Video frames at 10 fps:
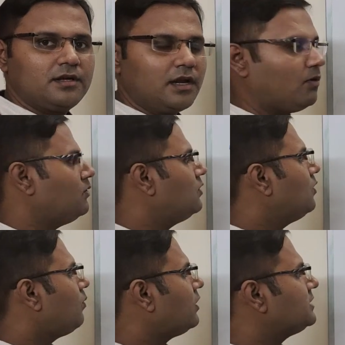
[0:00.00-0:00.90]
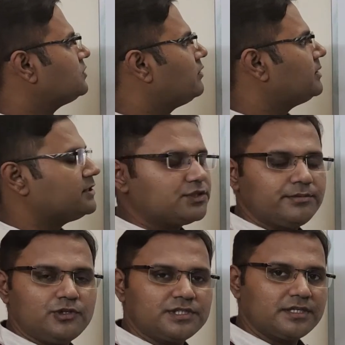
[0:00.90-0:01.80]
Now, what is normal
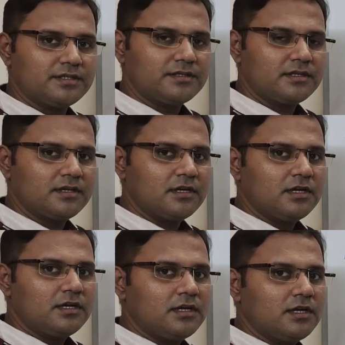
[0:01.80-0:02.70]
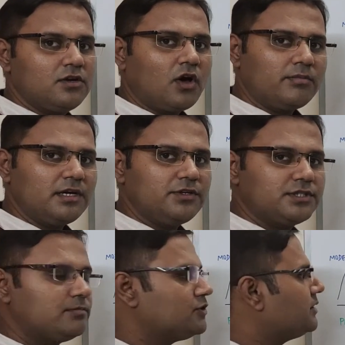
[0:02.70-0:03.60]
distribution? Normal
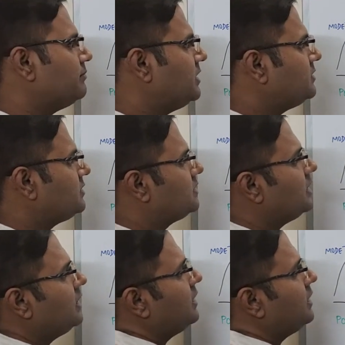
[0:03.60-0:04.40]
distribution means